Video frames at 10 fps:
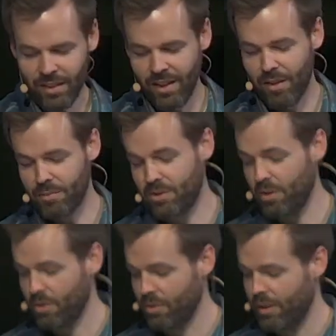Um,
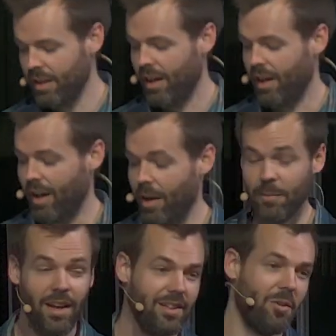so, uh, I'm
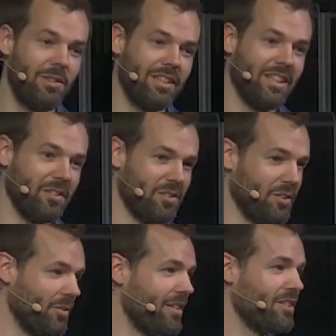not going to guilt
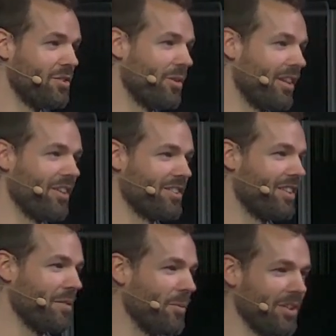you into joining our
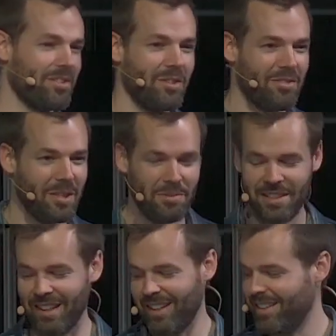Sunday morning serve teams
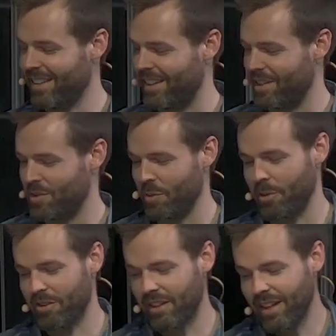today, in case you're
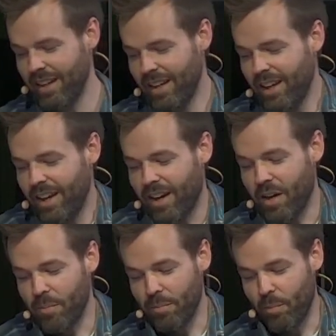wondering.
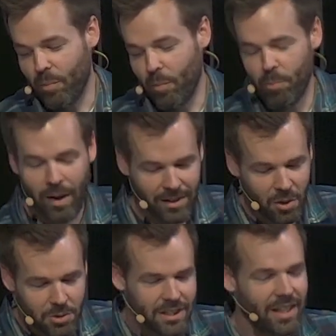Um, my
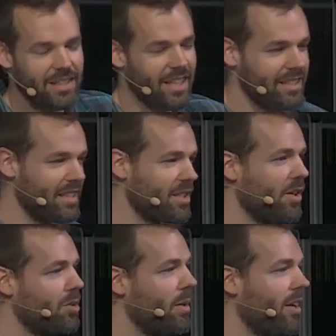goal today is actually to
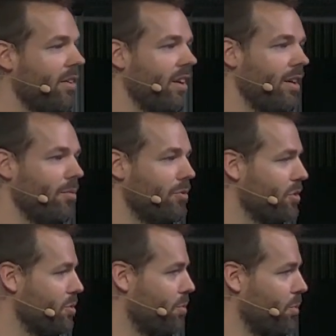talk about um, first